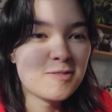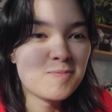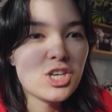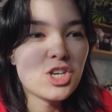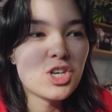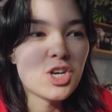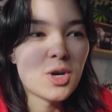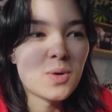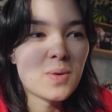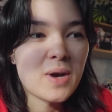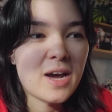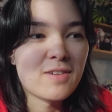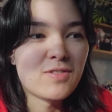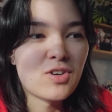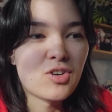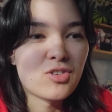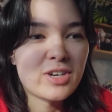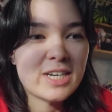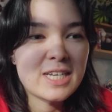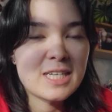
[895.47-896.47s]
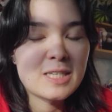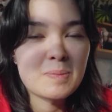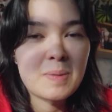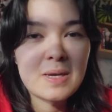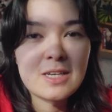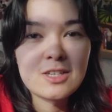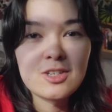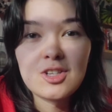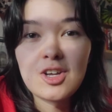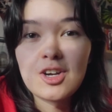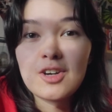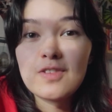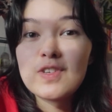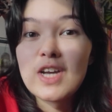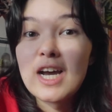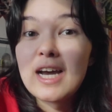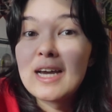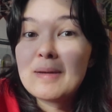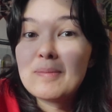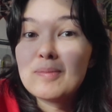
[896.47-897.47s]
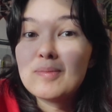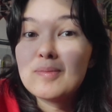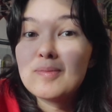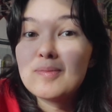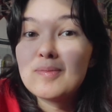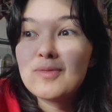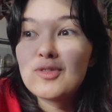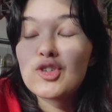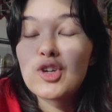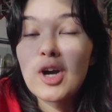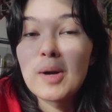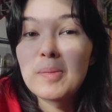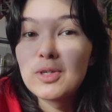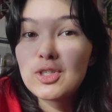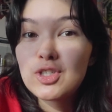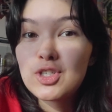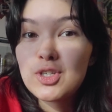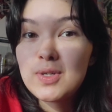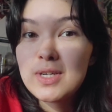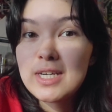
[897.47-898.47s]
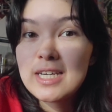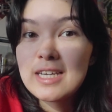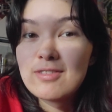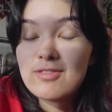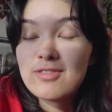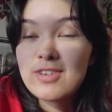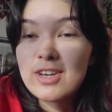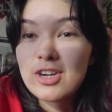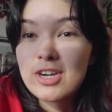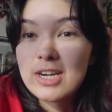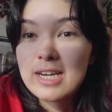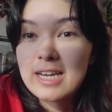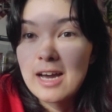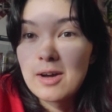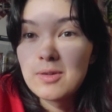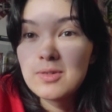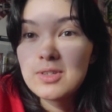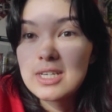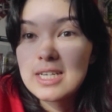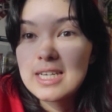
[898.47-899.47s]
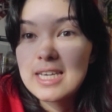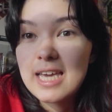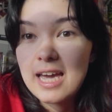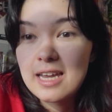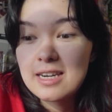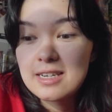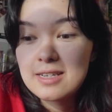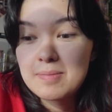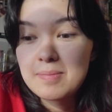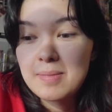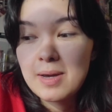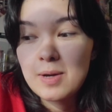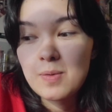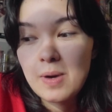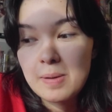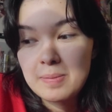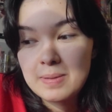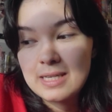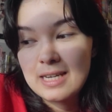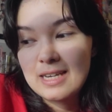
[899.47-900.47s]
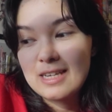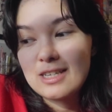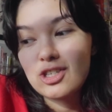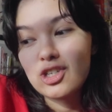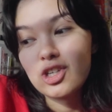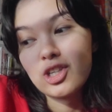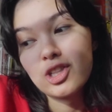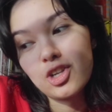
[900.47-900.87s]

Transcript: have already spent a lot of time troubleshooting and figuring out to get my website to